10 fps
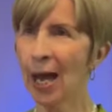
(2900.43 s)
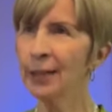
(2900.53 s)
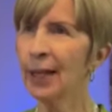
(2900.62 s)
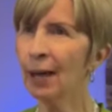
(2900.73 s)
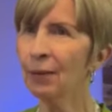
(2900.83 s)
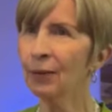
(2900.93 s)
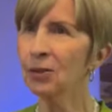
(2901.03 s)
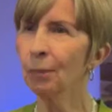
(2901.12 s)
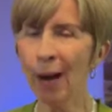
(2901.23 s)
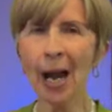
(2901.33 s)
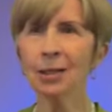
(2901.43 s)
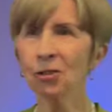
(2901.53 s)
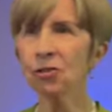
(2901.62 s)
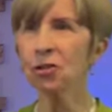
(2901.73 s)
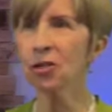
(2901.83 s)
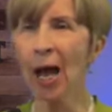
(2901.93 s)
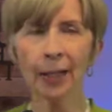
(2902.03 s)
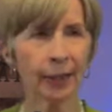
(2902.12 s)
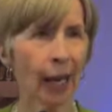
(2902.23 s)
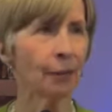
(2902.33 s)
To tie together. To bind is to
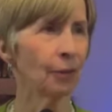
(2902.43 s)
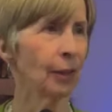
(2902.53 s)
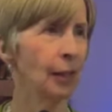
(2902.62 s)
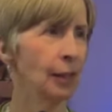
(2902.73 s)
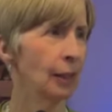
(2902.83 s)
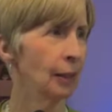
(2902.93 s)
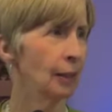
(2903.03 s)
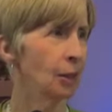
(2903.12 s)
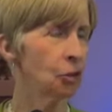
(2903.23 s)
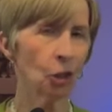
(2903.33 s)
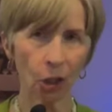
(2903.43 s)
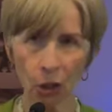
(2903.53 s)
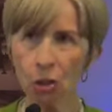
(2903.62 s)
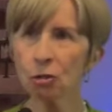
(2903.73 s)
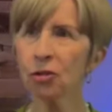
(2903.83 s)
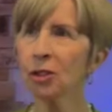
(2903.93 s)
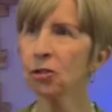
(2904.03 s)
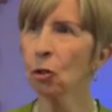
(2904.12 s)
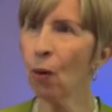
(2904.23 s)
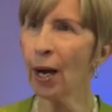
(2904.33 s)
tie together. To
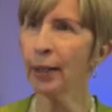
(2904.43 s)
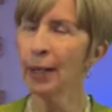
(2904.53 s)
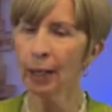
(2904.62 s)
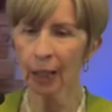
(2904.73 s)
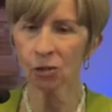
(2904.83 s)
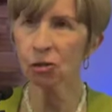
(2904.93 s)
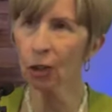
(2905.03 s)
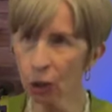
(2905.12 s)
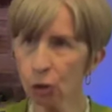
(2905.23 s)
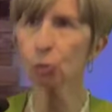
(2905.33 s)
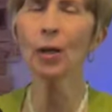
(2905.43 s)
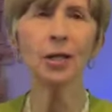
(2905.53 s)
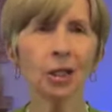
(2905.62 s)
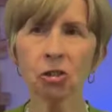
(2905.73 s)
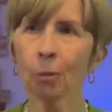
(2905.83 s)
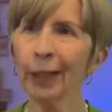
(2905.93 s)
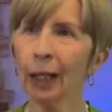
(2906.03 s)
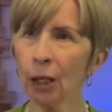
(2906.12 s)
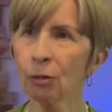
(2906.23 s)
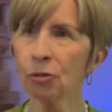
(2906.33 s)
loose is to what? It's to loose what needs
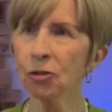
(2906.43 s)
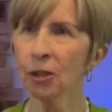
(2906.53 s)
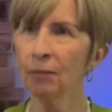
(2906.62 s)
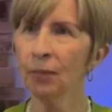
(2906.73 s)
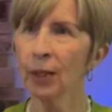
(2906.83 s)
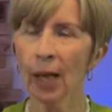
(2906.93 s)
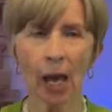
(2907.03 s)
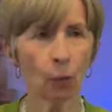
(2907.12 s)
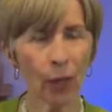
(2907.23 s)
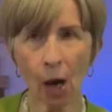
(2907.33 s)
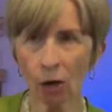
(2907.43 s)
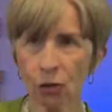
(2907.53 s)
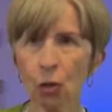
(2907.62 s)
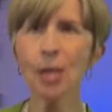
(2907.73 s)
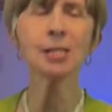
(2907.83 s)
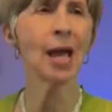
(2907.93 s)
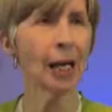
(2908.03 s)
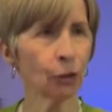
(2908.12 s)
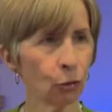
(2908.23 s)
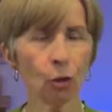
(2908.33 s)
to be loosed. And we are
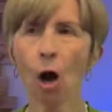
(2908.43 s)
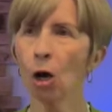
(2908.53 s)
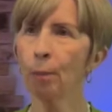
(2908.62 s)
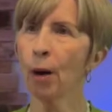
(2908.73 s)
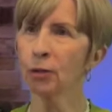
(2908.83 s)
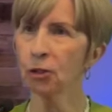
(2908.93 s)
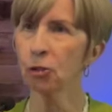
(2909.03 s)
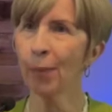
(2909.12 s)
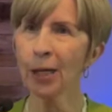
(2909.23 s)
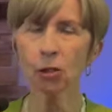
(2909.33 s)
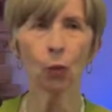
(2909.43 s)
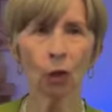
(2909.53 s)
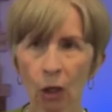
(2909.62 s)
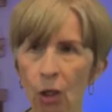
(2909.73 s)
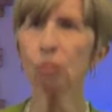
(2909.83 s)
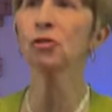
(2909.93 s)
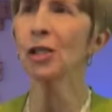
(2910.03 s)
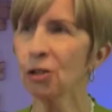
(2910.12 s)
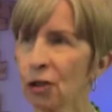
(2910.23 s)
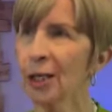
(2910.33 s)
doing that through our participation. We're
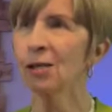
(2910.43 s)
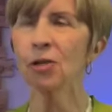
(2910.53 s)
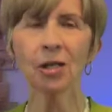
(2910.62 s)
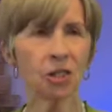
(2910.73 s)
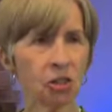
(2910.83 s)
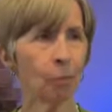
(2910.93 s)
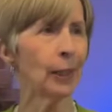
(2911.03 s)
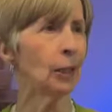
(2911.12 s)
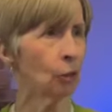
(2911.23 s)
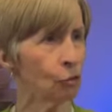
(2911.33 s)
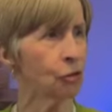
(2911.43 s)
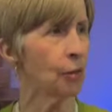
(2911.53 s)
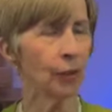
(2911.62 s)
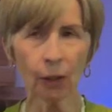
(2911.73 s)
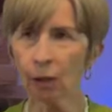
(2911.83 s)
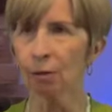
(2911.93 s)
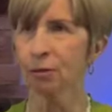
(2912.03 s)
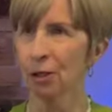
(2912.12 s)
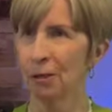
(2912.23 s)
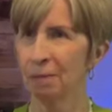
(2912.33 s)
loosing things that need to be loosed in the
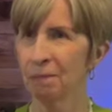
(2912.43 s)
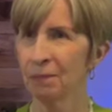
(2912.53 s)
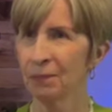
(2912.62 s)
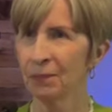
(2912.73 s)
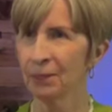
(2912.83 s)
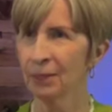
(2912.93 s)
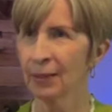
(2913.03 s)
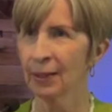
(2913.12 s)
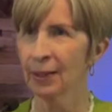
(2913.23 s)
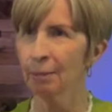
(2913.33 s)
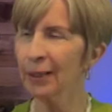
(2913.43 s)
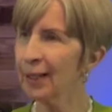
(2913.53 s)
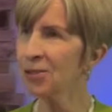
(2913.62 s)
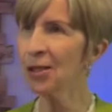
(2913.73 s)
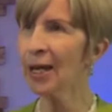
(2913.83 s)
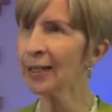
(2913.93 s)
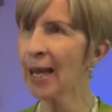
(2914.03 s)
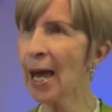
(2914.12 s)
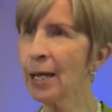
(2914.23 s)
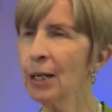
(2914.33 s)
earth. But listen
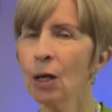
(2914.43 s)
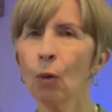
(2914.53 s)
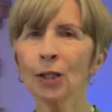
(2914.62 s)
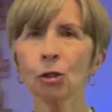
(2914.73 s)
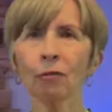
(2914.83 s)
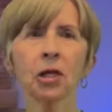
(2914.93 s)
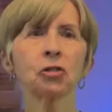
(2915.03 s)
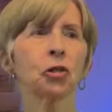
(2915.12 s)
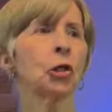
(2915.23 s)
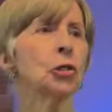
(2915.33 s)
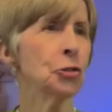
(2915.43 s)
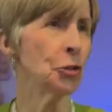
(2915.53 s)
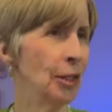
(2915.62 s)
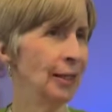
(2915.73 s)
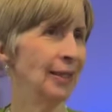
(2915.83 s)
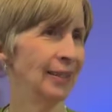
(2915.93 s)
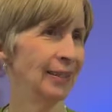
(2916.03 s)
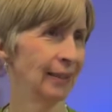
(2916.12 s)
again, whatsoever things you,